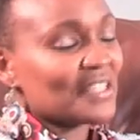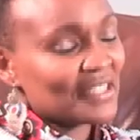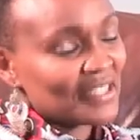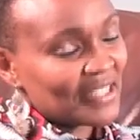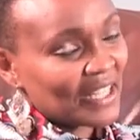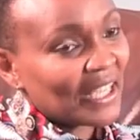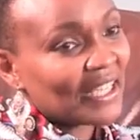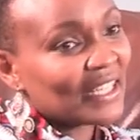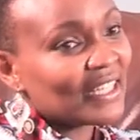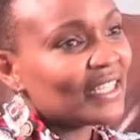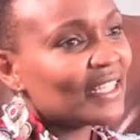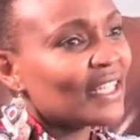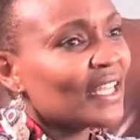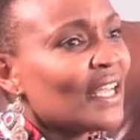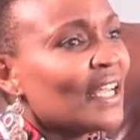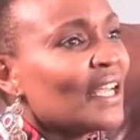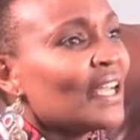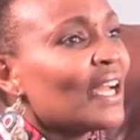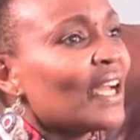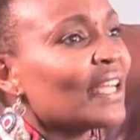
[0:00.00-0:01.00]
Yes, and
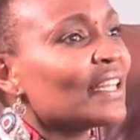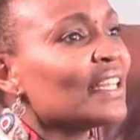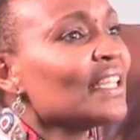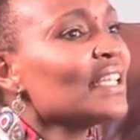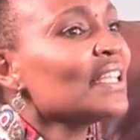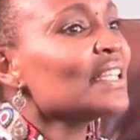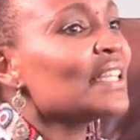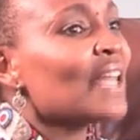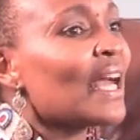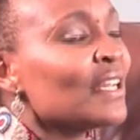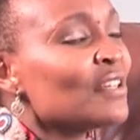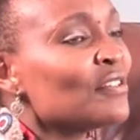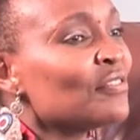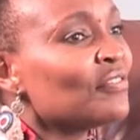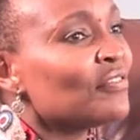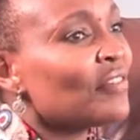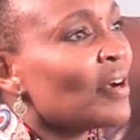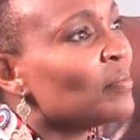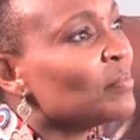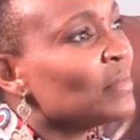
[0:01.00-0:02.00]
I think that
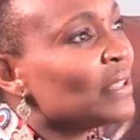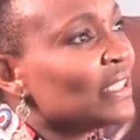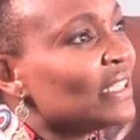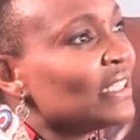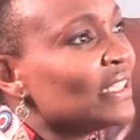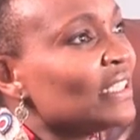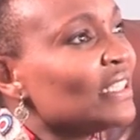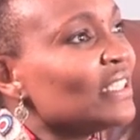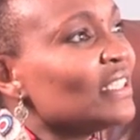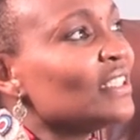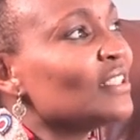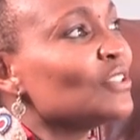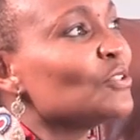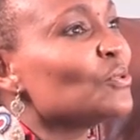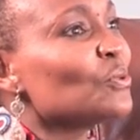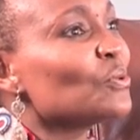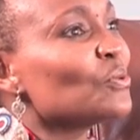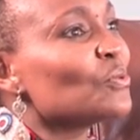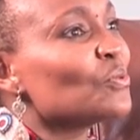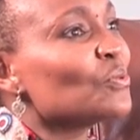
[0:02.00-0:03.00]
family, you
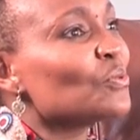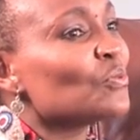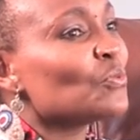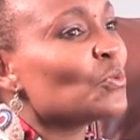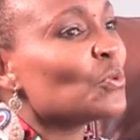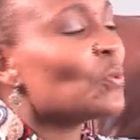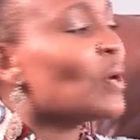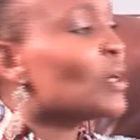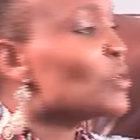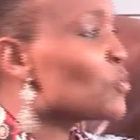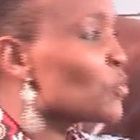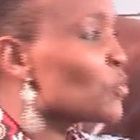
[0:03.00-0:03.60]
know, we were